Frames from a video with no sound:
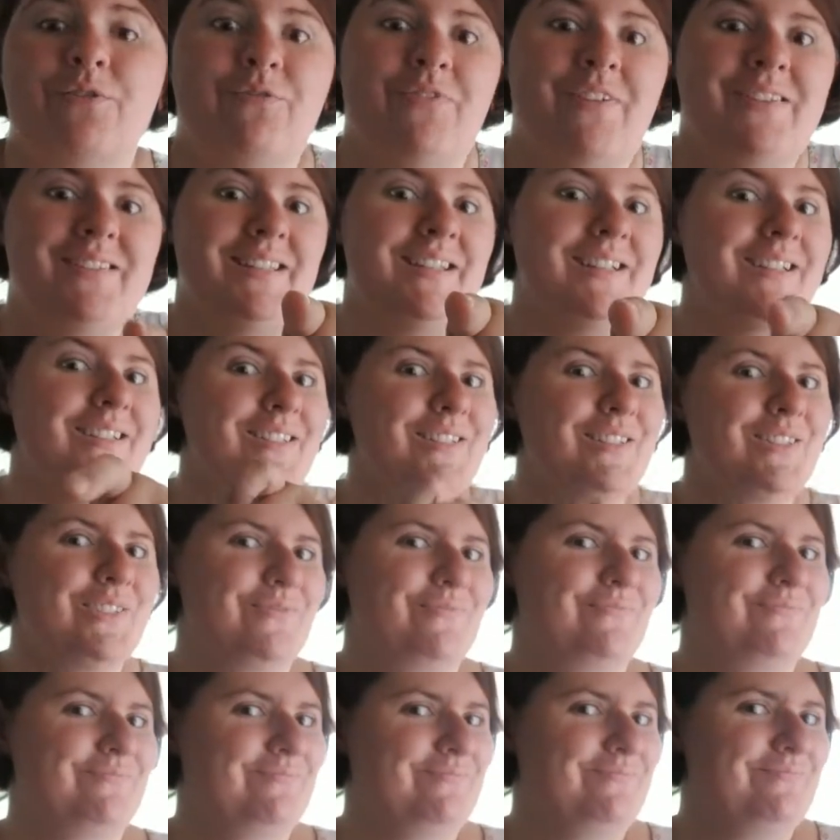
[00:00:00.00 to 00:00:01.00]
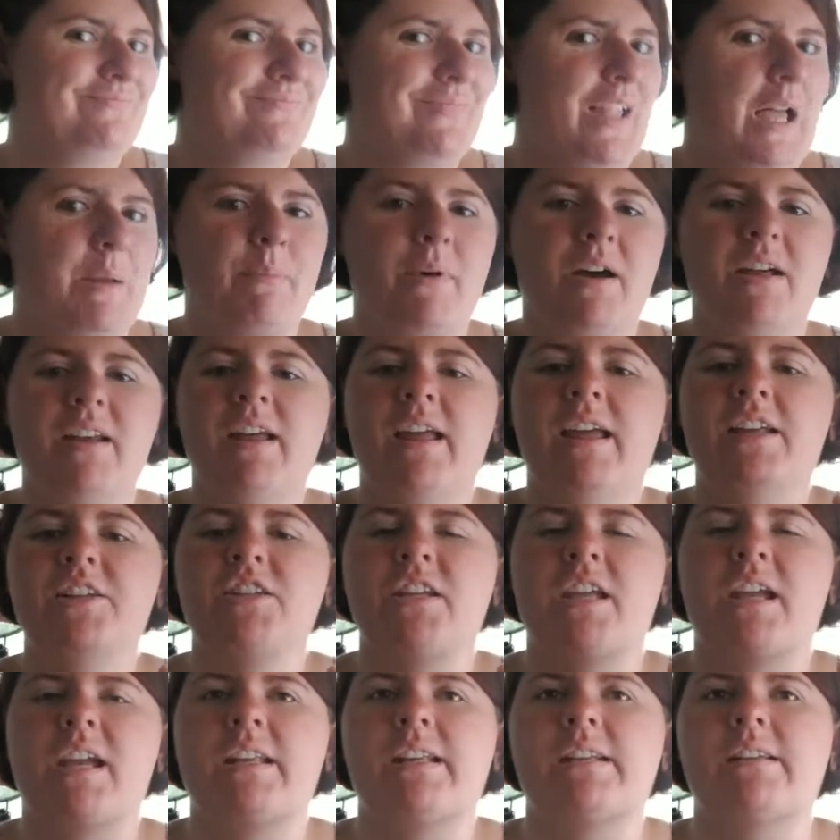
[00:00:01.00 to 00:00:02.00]
physics. I'm
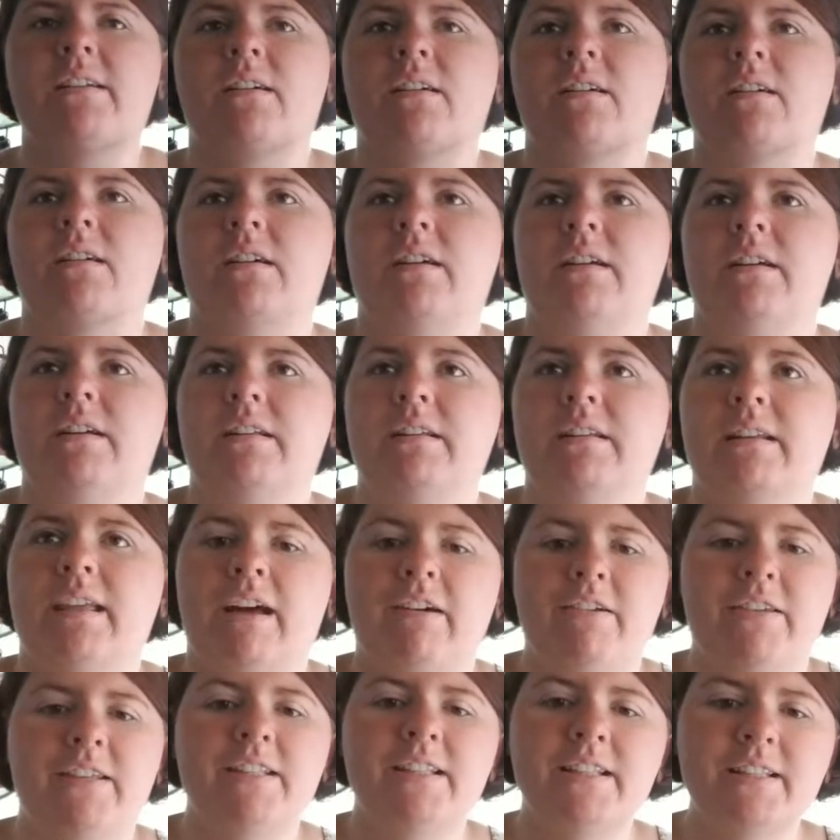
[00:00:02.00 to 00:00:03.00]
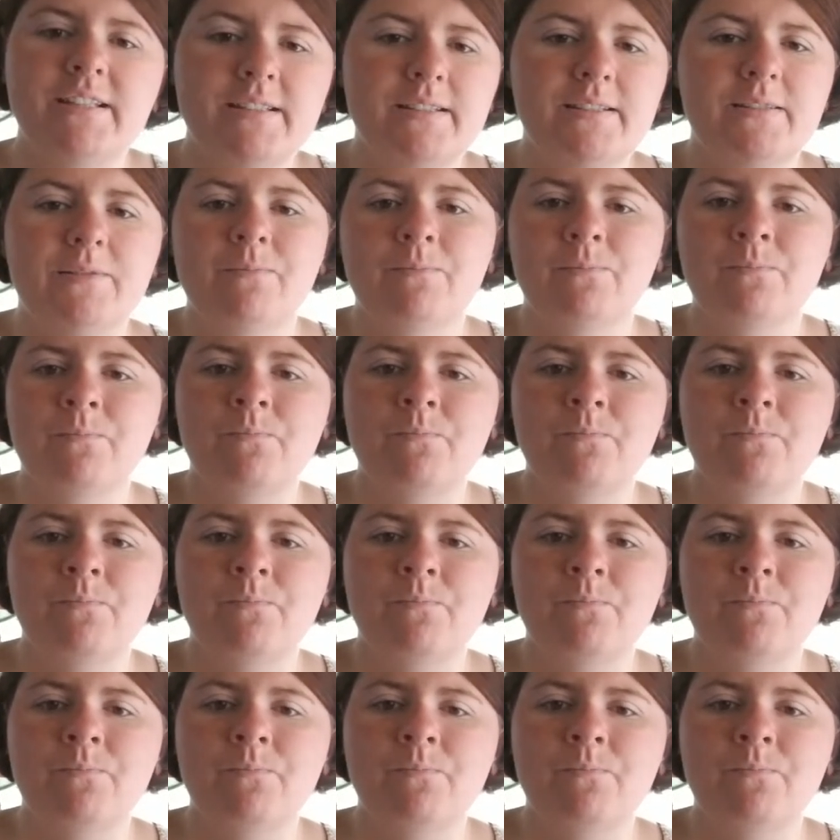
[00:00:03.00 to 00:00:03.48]
uneducated on calculus.